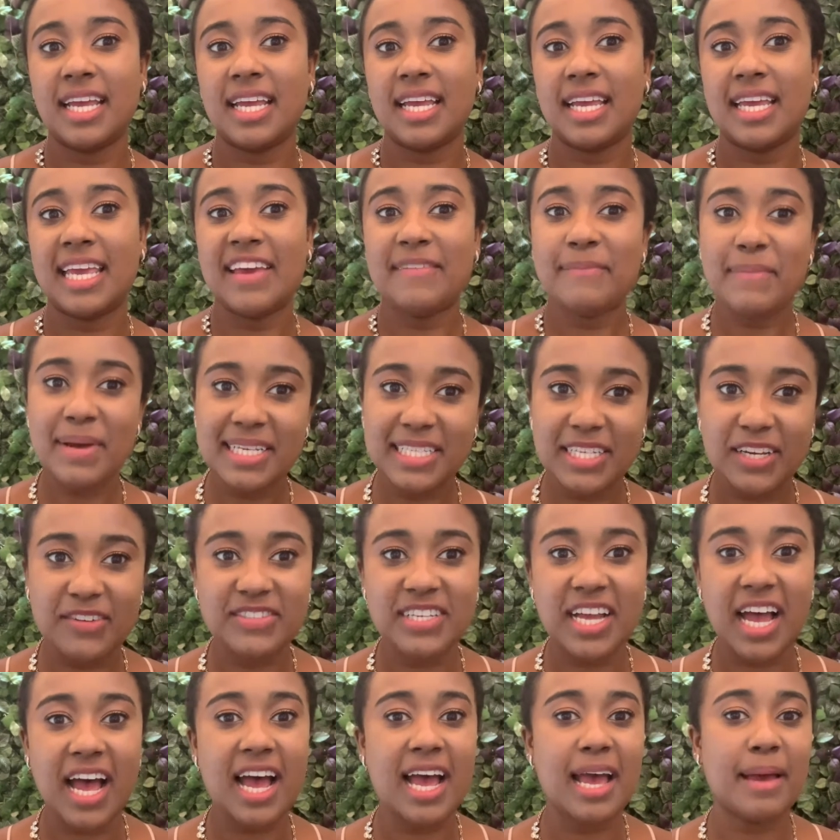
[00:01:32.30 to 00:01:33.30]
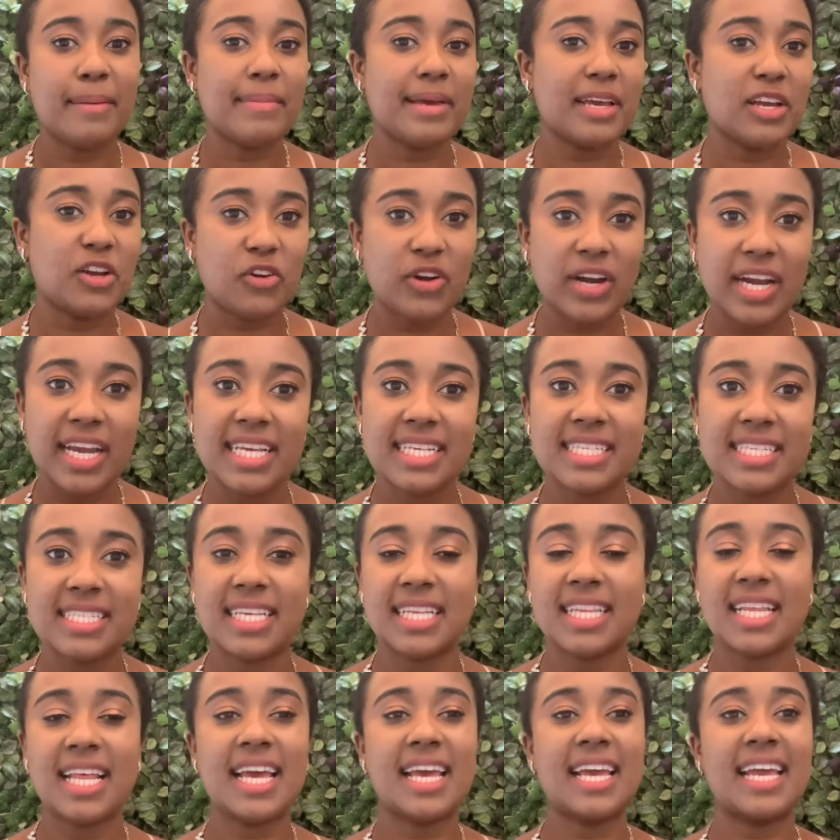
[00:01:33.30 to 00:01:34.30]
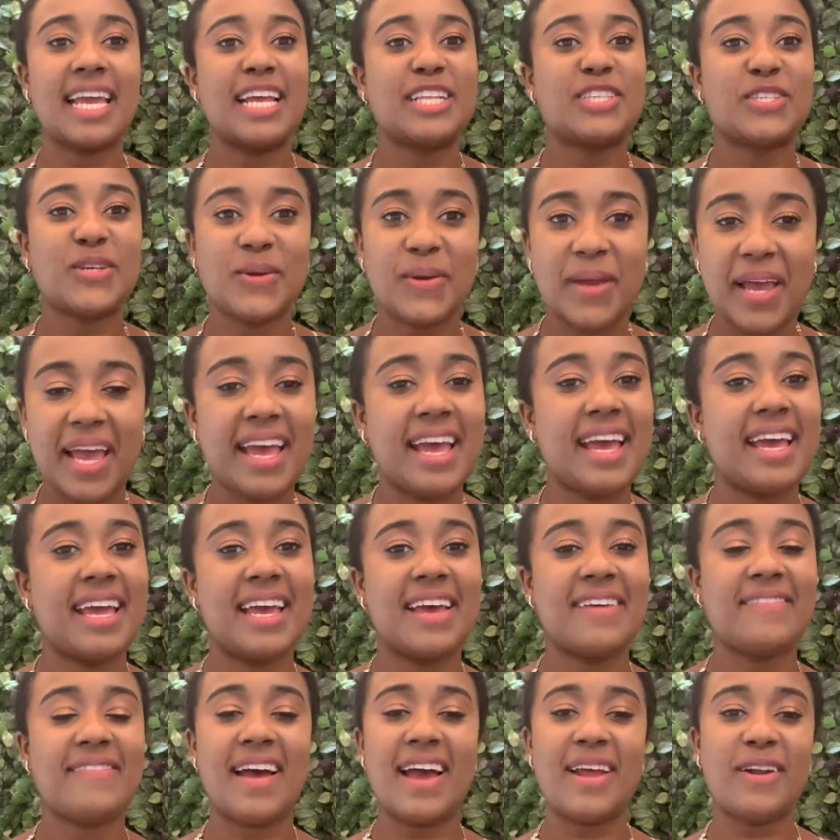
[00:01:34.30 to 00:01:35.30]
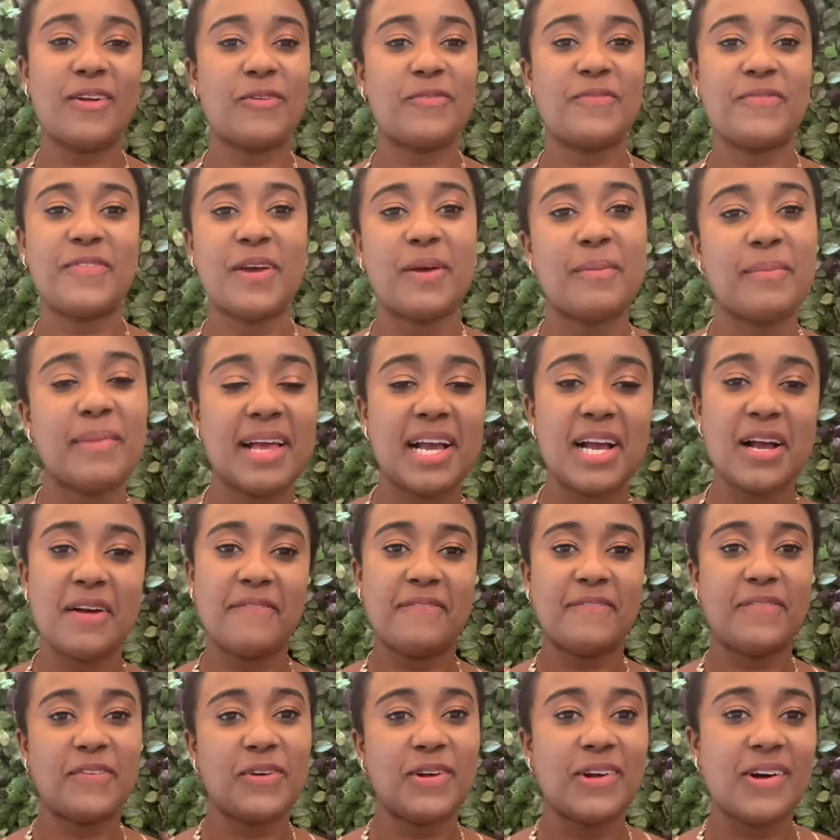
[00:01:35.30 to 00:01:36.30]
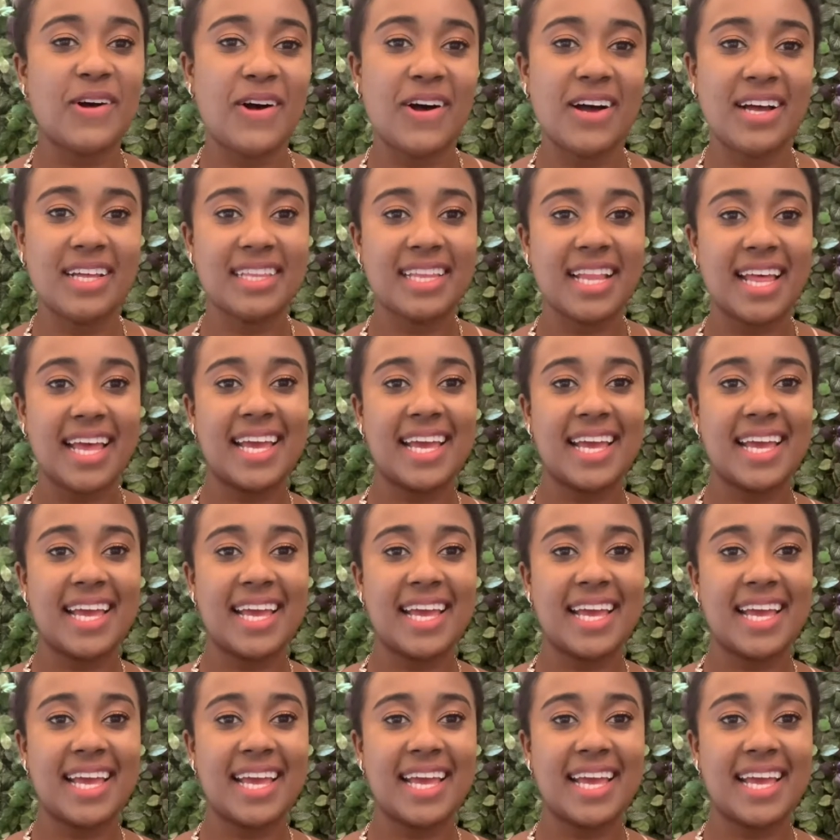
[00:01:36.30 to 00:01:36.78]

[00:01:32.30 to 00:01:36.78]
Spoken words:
give myself time and grace, and it's okay if I don't film a full on